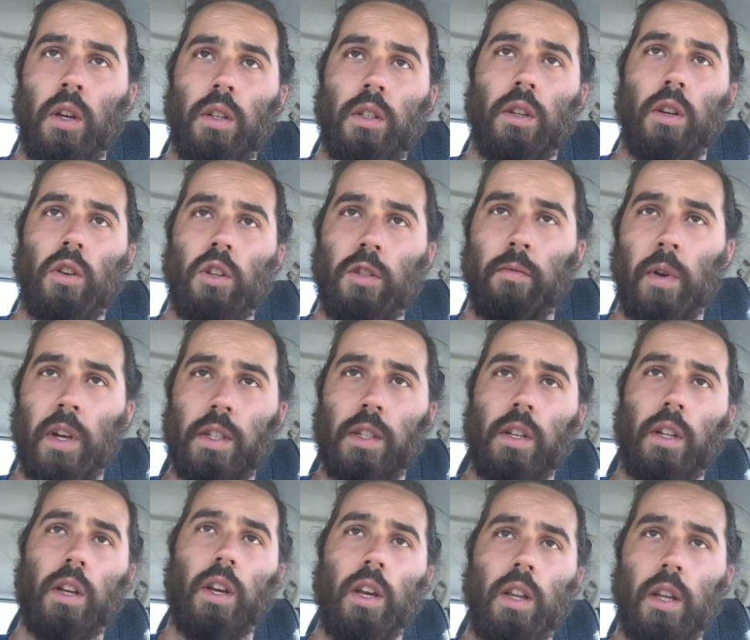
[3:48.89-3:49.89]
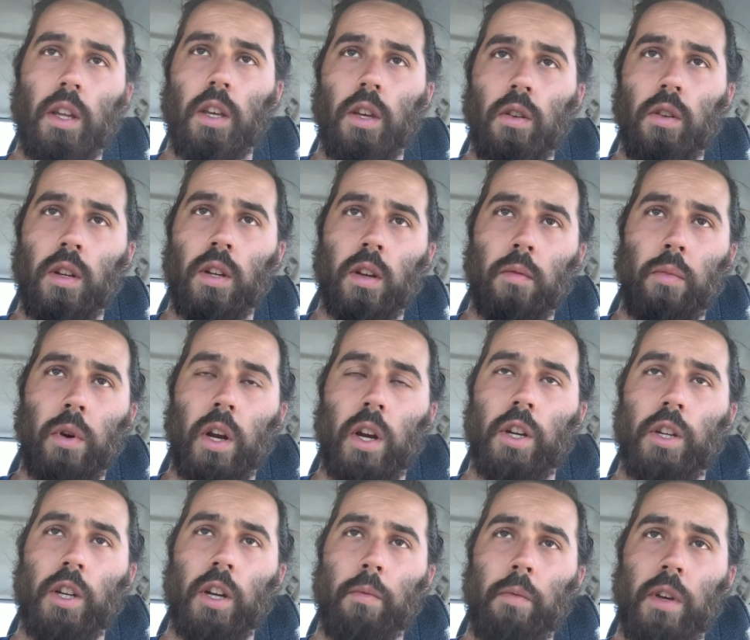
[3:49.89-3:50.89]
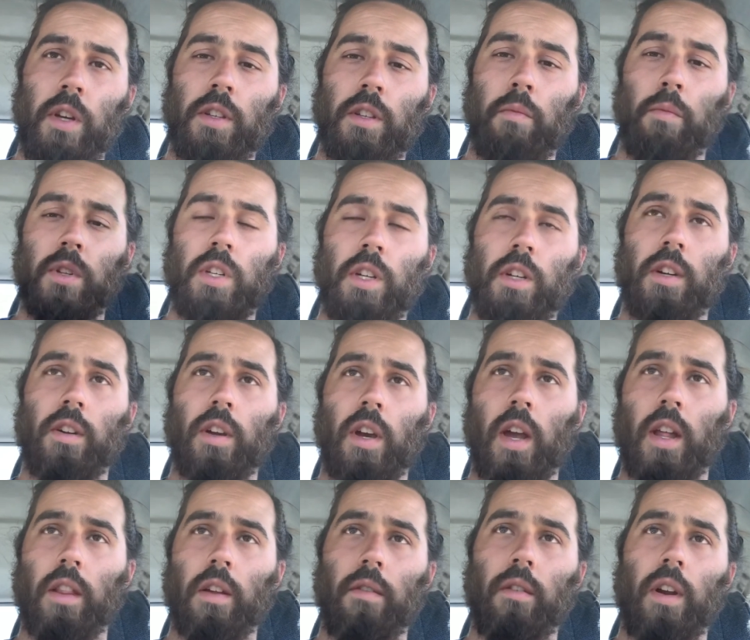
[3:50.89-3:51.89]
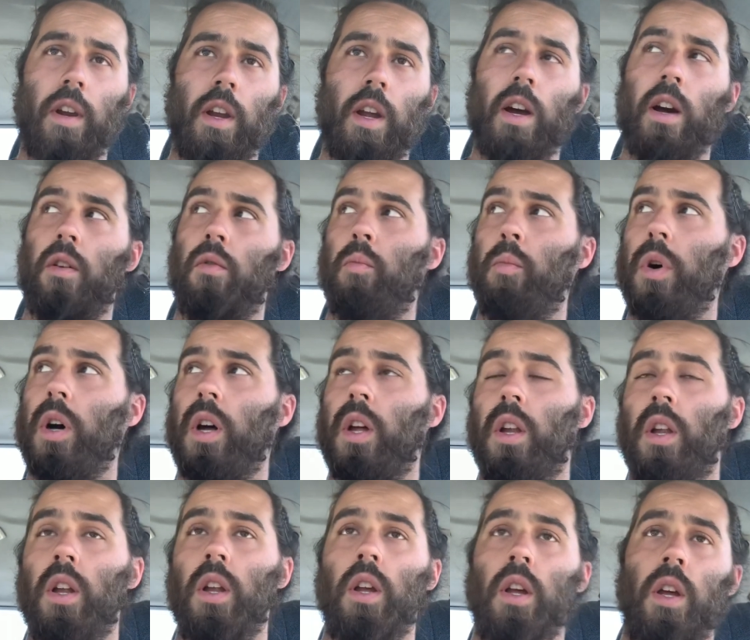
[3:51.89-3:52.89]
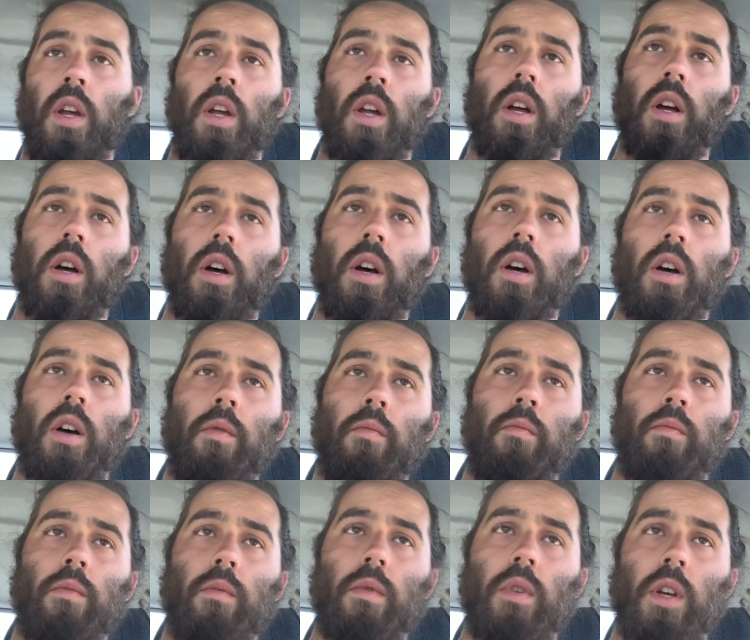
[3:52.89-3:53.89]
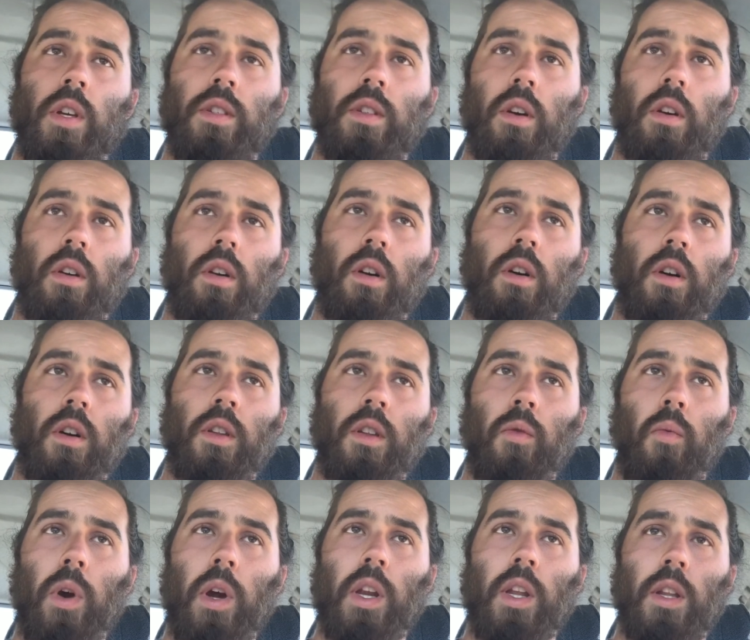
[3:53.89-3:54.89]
So he's basically in the union apprenticeship. He's a material handler right now, but um, he's on the waiting